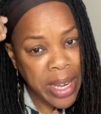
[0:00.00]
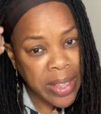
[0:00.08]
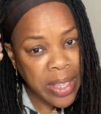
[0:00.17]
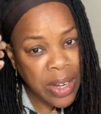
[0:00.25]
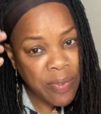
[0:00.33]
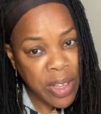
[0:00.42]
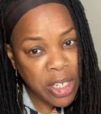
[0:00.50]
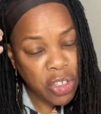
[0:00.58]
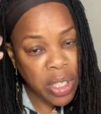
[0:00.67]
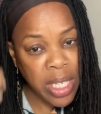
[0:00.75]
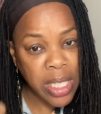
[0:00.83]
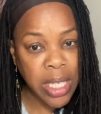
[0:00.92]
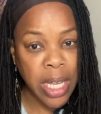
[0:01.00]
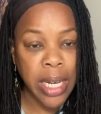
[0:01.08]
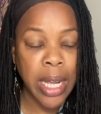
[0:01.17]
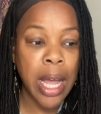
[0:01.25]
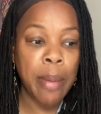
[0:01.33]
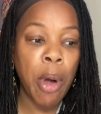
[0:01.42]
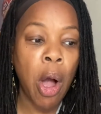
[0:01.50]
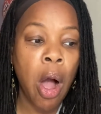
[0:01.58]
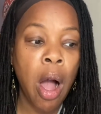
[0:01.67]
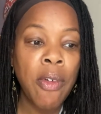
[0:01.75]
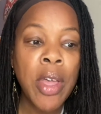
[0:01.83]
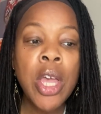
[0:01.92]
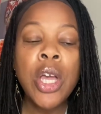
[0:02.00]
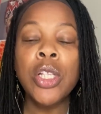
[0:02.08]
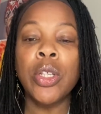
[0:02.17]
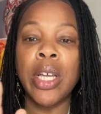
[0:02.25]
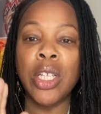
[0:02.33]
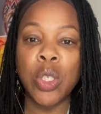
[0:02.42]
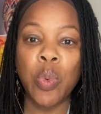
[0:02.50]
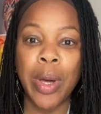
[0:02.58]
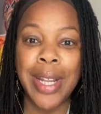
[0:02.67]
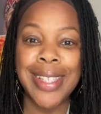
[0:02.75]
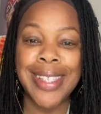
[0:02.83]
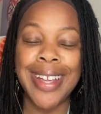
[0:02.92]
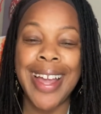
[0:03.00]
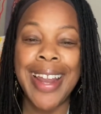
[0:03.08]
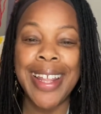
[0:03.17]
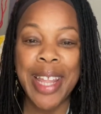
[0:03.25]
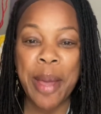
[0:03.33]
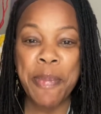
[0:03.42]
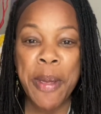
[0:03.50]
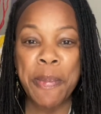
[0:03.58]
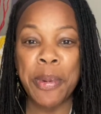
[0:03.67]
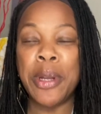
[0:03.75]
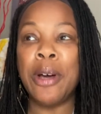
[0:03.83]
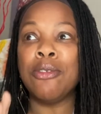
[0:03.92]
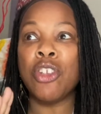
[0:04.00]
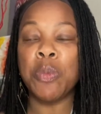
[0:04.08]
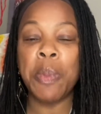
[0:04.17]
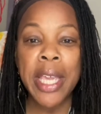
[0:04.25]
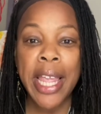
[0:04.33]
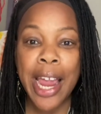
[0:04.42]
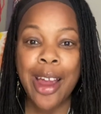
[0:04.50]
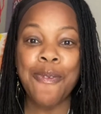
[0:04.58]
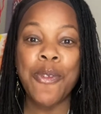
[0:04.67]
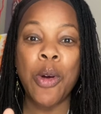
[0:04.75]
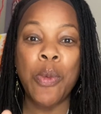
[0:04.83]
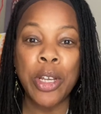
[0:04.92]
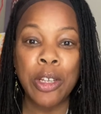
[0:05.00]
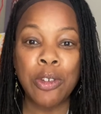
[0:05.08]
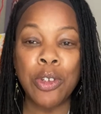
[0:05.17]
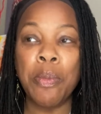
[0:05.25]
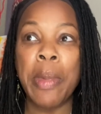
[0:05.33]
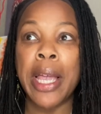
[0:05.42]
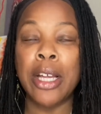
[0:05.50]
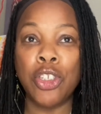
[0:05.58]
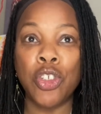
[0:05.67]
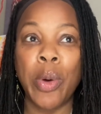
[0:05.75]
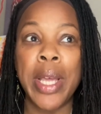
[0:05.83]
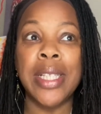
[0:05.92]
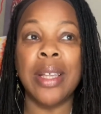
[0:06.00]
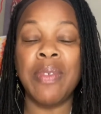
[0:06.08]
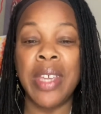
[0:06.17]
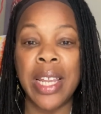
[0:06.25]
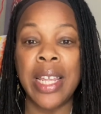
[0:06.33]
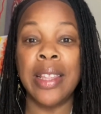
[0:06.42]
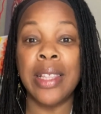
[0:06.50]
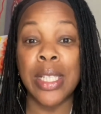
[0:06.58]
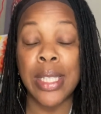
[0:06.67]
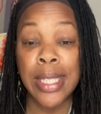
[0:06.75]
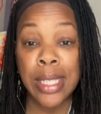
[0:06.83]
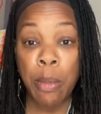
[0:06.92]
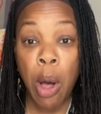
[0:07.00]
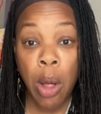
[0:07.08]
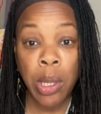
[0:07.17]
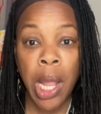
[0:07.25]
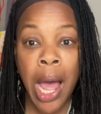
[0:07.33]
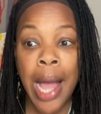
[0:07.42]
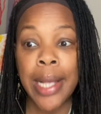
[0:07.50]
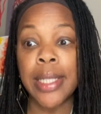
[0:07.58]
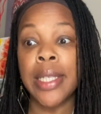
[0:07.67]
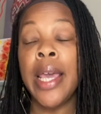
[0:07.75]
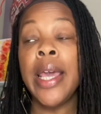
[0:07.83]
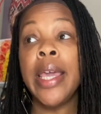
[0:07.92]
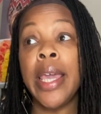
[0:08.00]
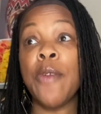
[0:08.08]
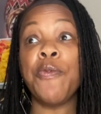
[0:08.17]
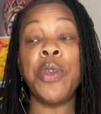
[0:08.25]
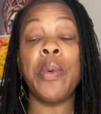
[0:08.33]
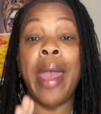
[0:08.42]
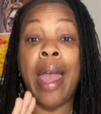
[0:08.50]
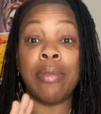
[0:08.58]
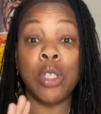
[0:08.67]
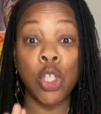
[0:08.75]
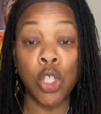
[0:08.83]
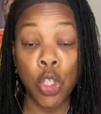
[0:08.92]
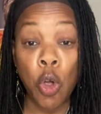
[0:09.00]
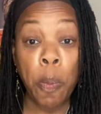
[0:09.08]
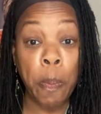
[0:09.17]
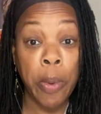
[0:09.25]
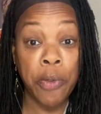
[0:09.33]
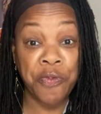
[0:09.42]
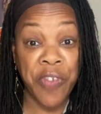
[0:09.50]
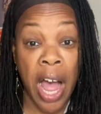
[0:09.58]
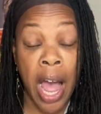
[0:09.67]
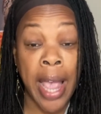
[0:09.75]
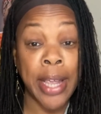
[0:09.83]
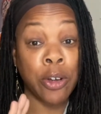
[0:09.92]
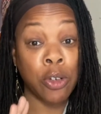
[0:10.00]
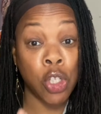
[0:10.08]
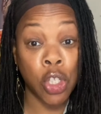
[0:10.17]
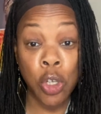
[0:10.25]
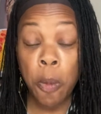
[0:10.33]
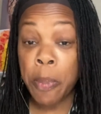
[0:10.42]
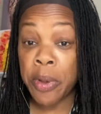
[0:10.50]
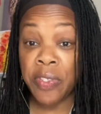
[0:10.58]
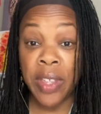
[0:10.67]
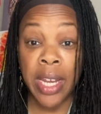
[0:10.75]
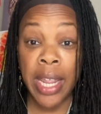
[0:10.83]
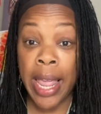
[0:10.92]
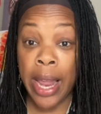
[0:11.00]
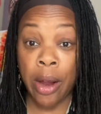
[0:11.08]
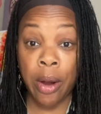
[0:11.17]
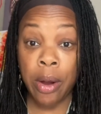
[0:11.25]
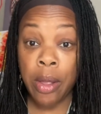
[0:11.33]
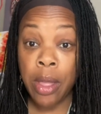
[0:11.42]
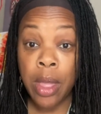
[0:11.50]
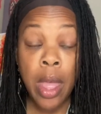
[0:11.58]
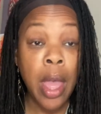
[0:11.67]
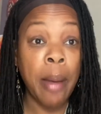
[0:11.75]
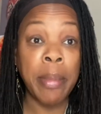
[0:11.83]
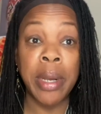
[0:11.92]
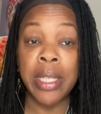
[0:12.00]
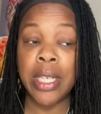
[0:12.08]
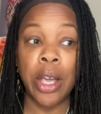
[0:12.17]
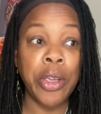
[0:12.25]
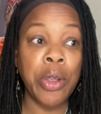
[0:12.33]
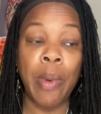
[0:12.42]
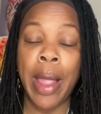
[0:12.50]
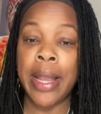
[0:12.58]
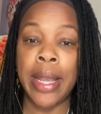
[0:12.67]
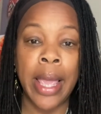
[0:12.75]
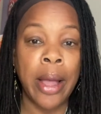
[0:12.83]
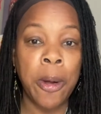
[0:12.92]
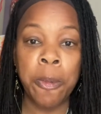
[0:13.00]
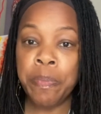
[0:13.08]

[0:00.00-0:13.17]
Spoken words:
and then eventually it's gonna come off. So I just wanted to kind of let people know, just be careful when you do make a choice of getting the small locks if you have super fine or super thin hair. I'm gonna tell you right now,